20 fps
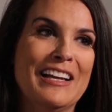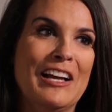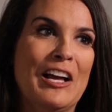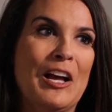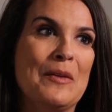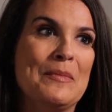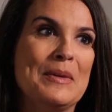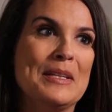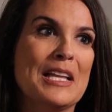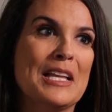
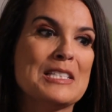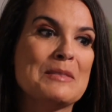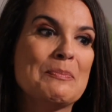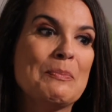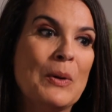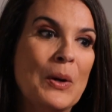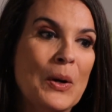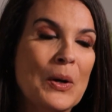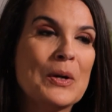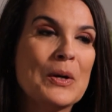Um, and that's
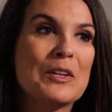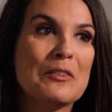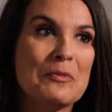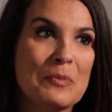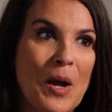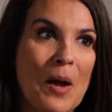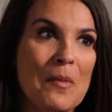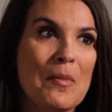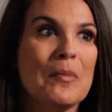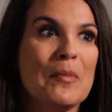part of
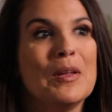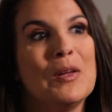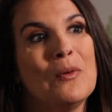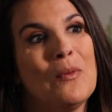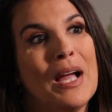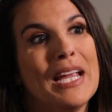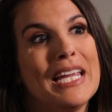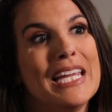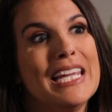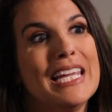probably
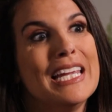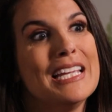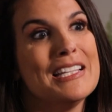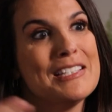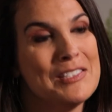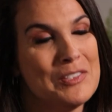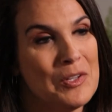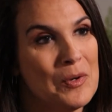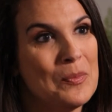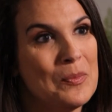why he is
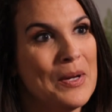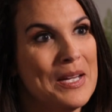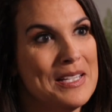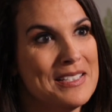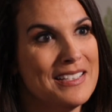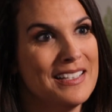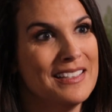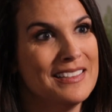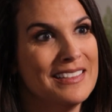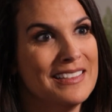so
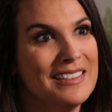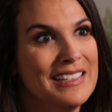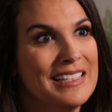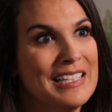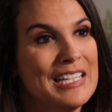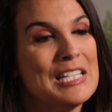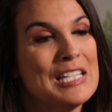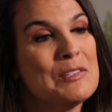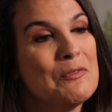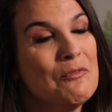brazen.
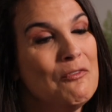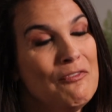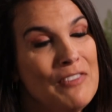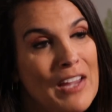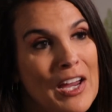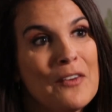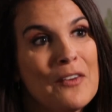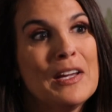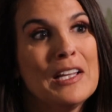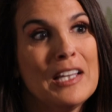He's
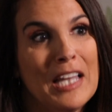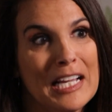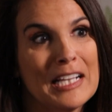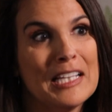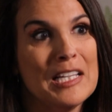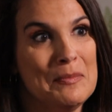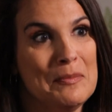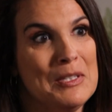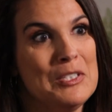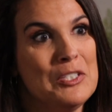very
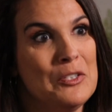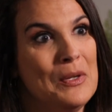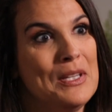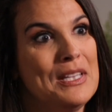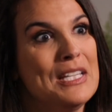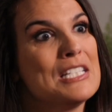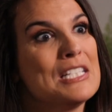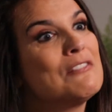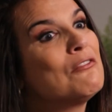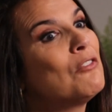likely been doing
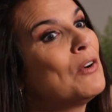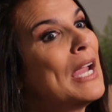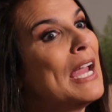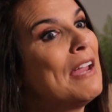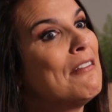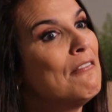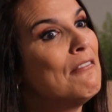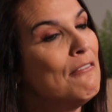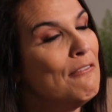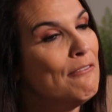this for
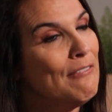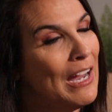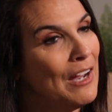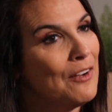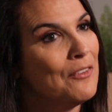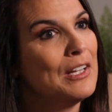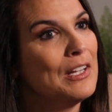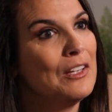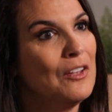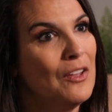a
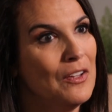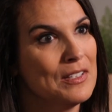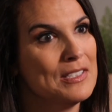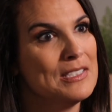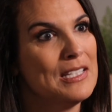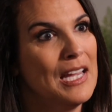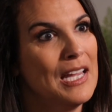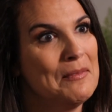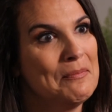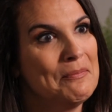very long
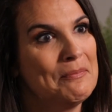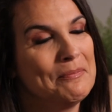time.